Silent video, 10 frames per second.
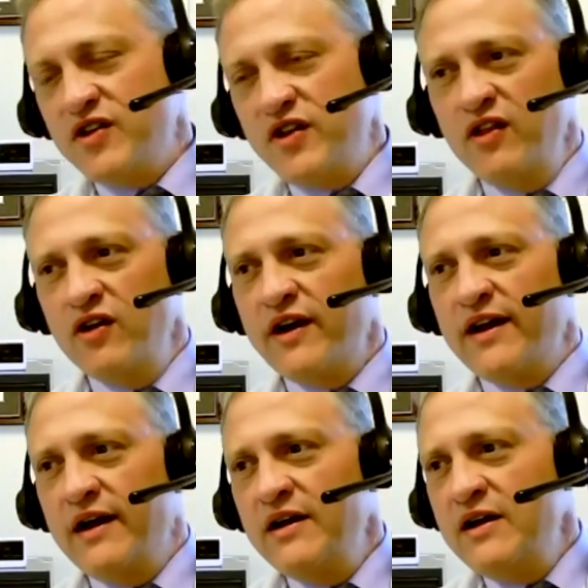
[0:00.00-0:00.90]
they look at
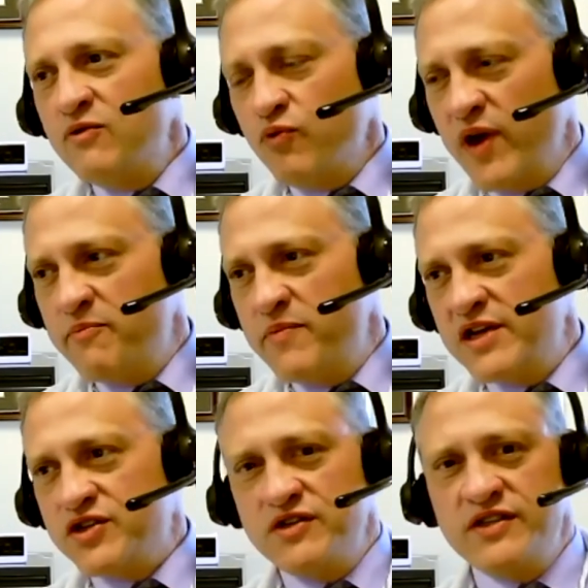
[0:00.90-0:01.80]

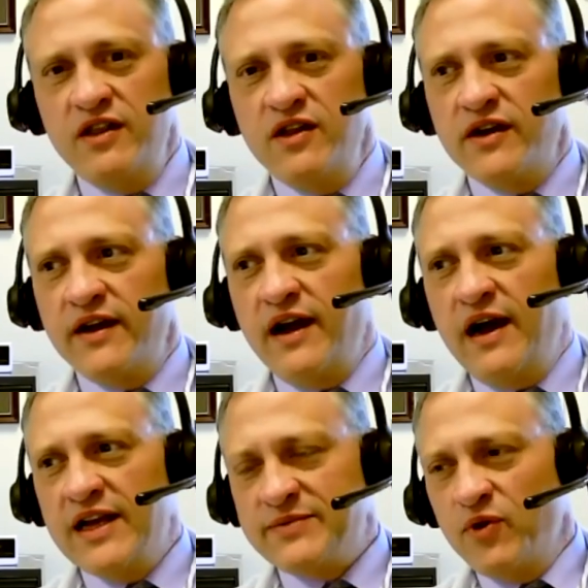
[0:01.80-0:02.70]
readmissions, they look at
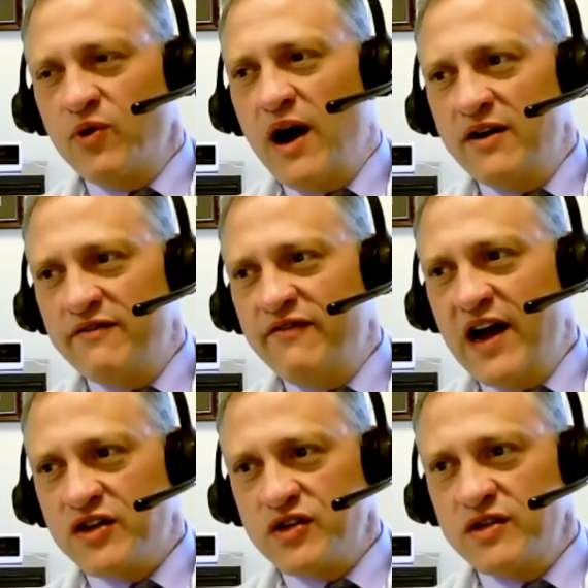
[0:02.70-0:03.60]
hospital-acquired
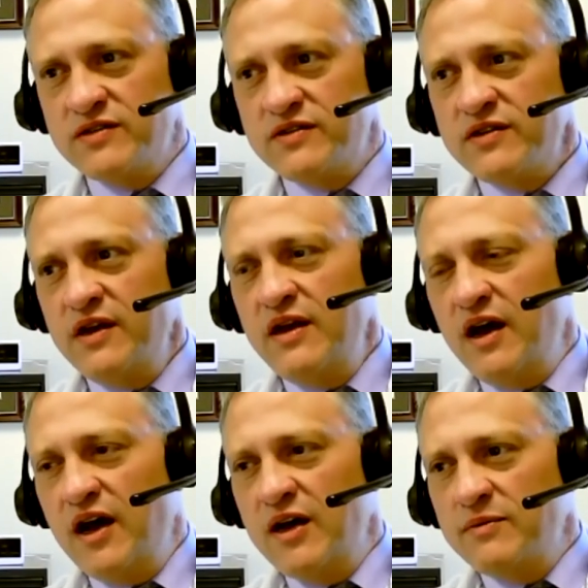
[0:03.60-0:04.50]
infections,
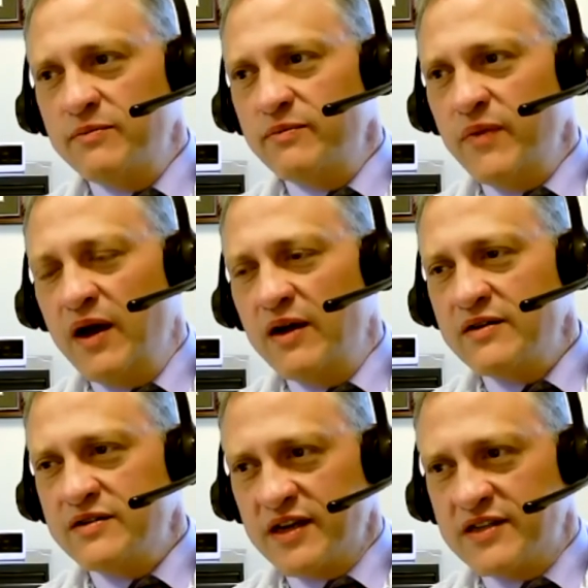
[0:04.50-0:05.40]

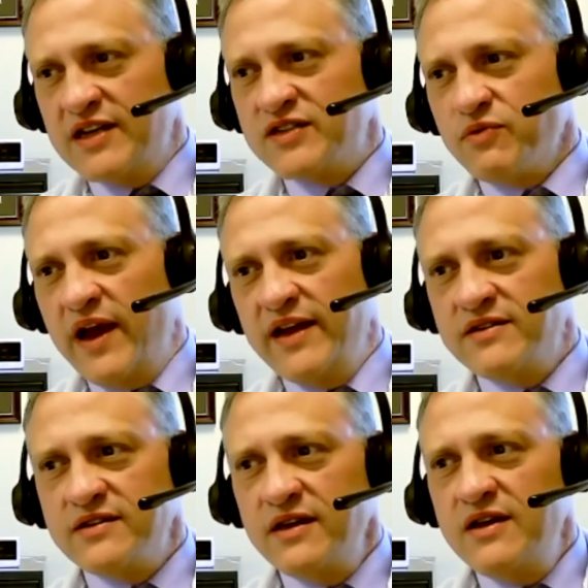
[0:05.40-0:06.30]
success
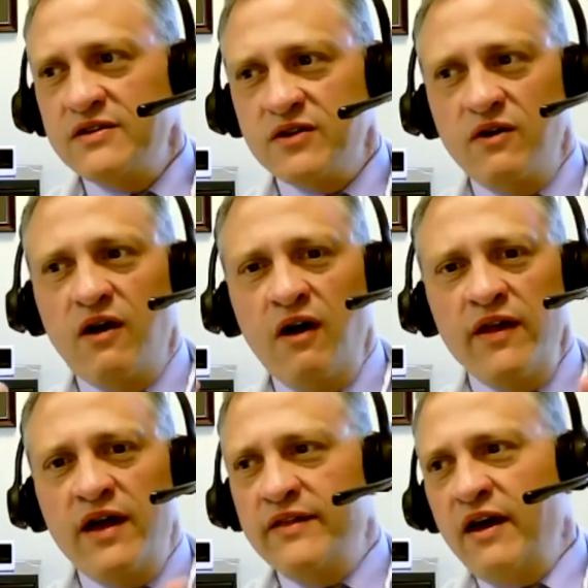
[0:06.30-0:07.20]
rates. So all
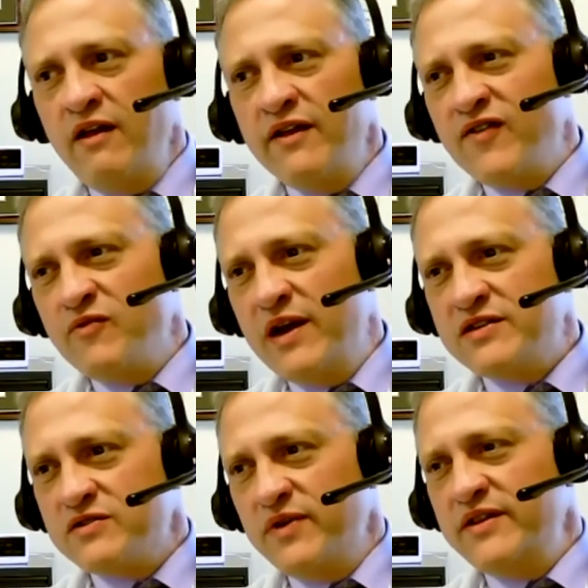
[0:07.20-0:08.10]
that
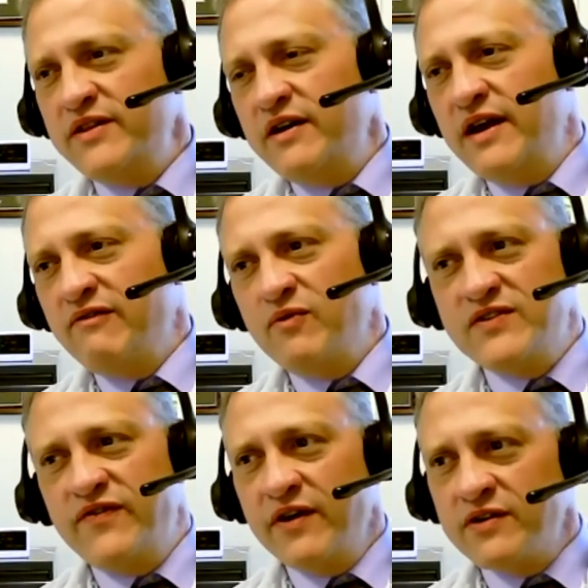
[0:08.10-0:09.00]
information is right there at
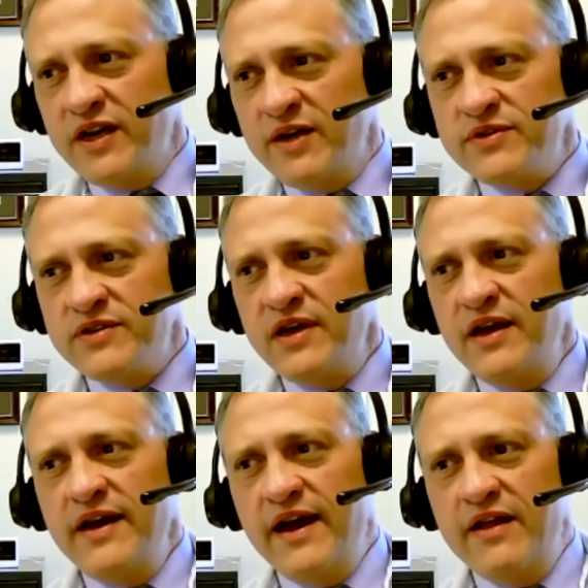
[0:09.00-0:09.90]
everyone's fingertips,
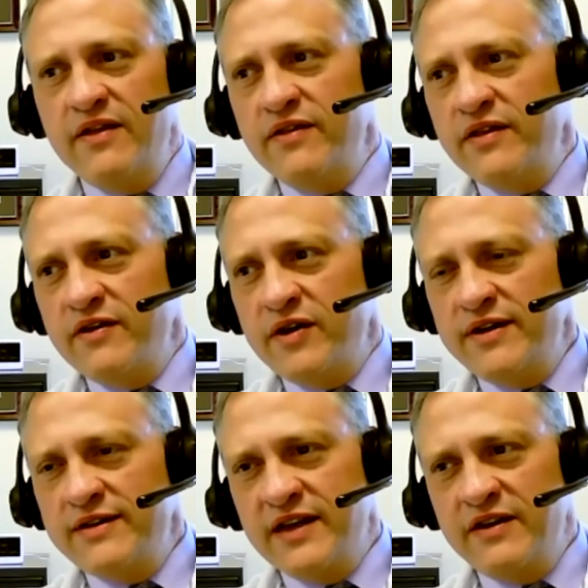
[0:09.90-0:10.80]
and
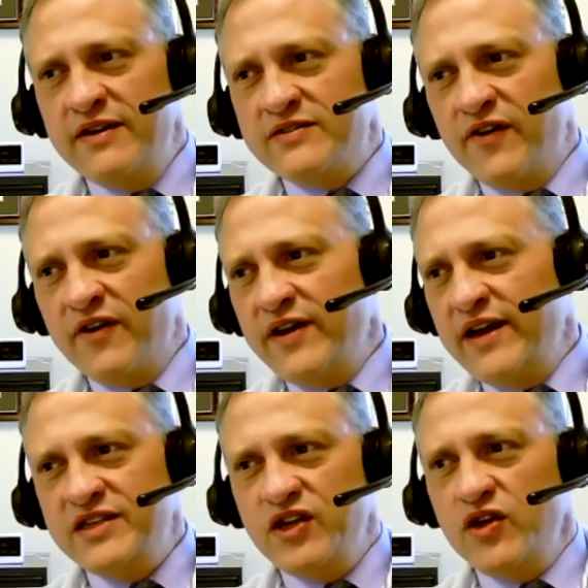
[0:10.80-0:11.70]
it's very
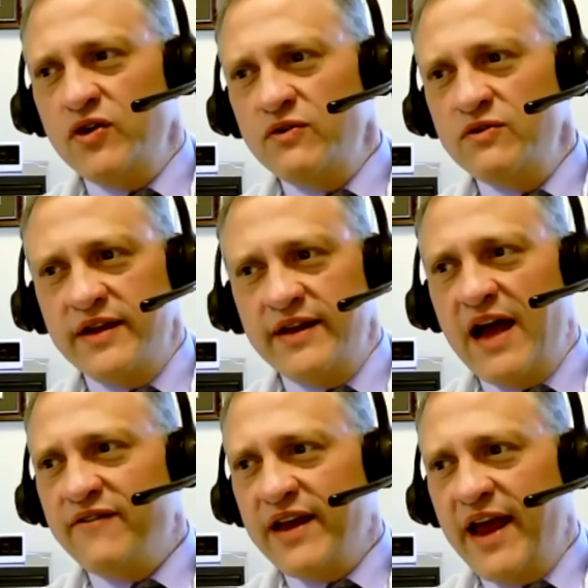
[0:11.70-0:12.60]
easy to use and
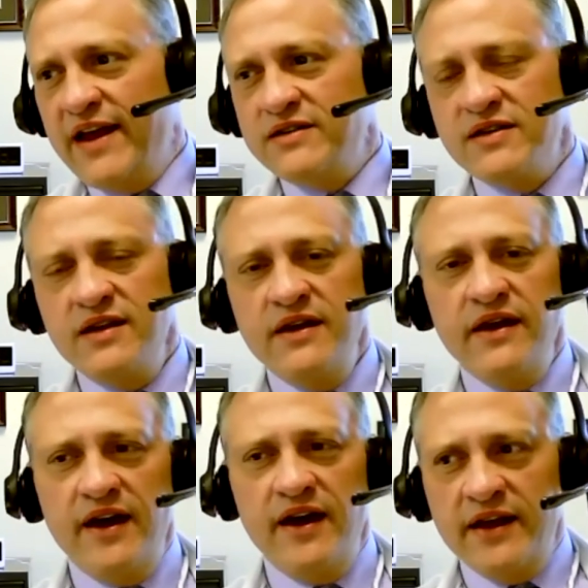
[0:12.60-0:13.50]
navigate,
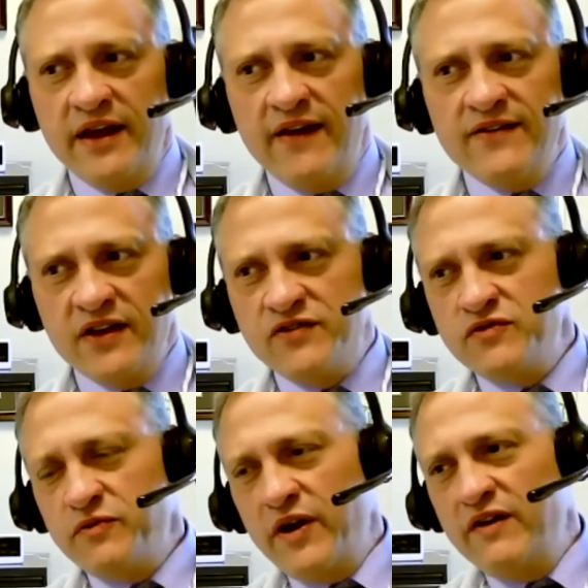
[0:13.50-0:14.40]
and gives
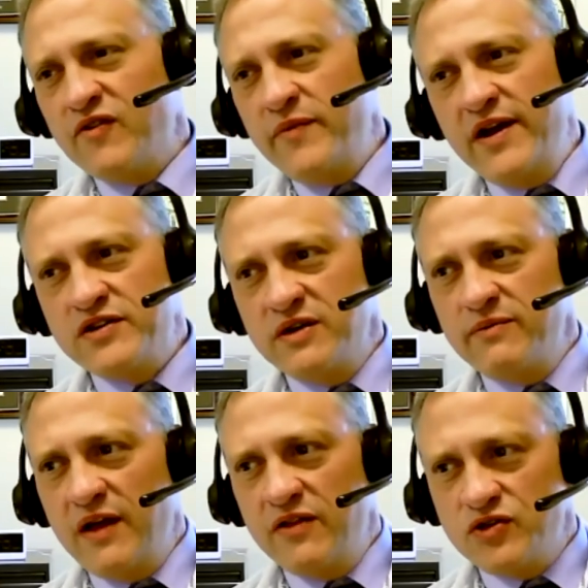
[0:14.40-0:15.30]
you some great information
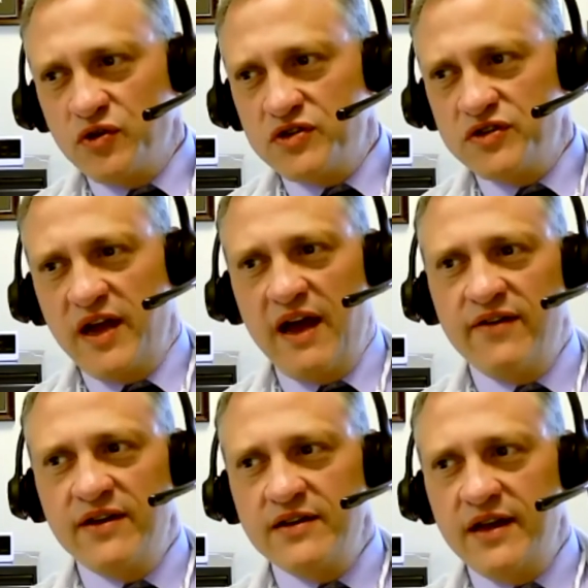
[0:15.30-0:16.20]
about the choices you have
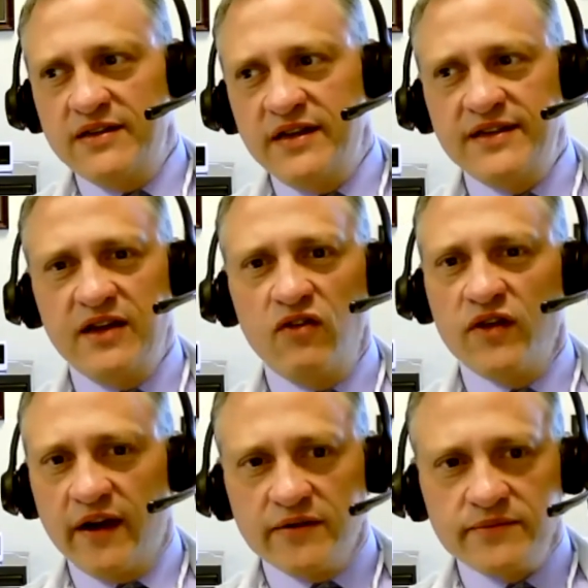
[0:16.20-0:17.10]
in today's healthcare.